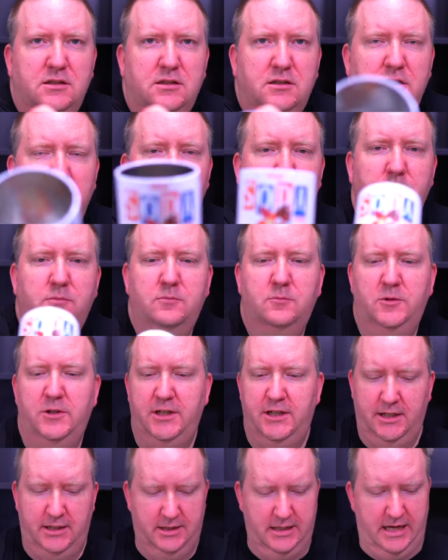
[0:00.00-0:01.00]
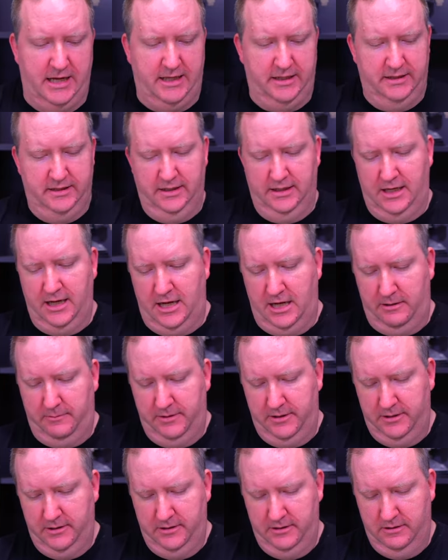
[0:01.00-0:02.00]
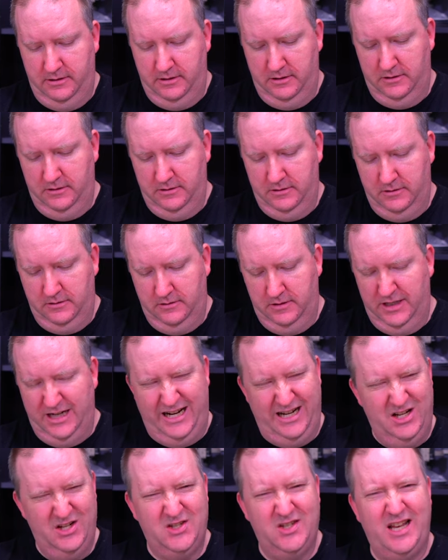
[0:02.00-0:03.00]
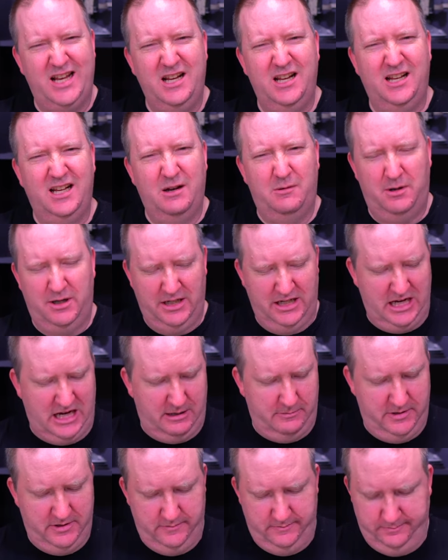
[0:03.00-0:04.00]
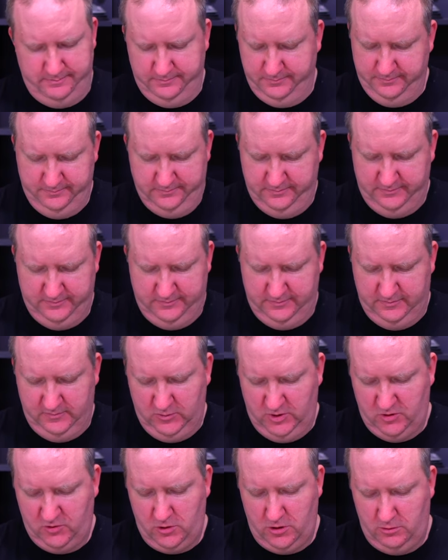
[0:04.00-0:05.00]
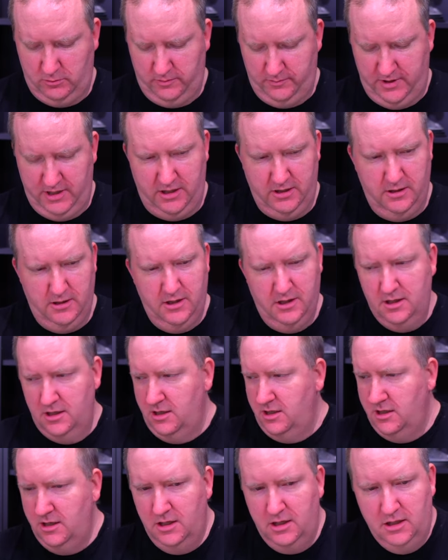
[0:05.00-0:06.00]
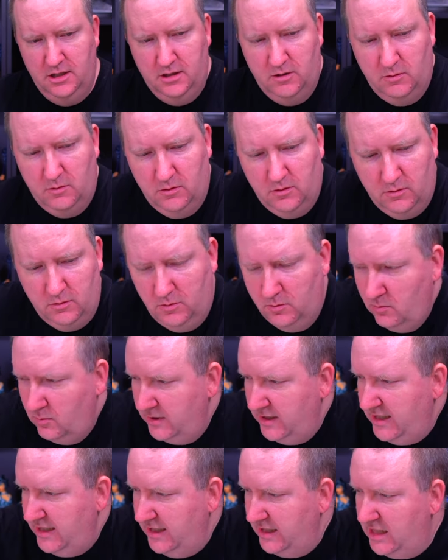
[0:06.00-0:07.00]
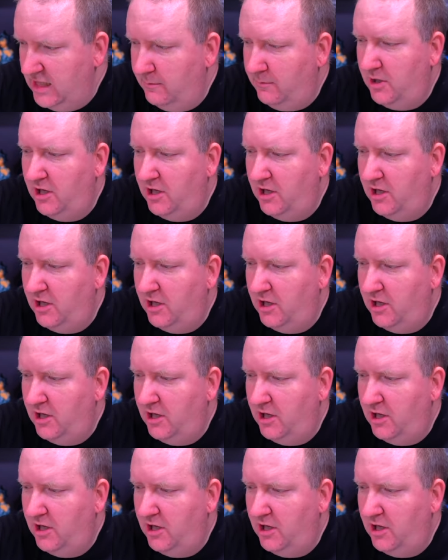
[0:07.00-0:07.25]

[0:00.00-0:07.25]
Nope, we got the Did I just say come on comment? What's wrong with me? We need to come